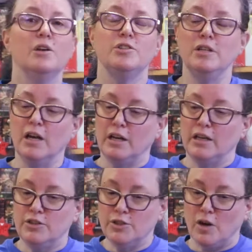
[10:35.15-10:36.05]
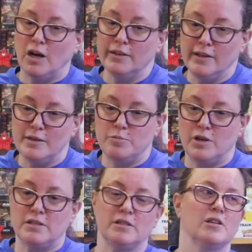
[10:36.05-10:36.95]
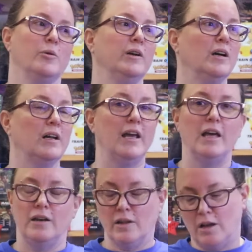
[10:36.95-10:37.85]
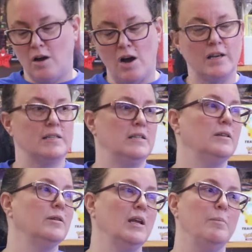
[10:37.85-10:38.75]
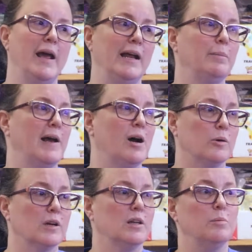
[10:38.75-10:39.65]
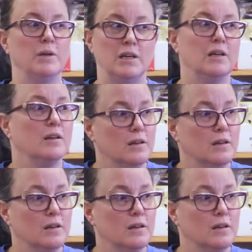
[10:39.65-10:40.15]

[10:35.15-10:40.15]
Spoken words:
So you got to get your online presence going on, and the cost in manpower can be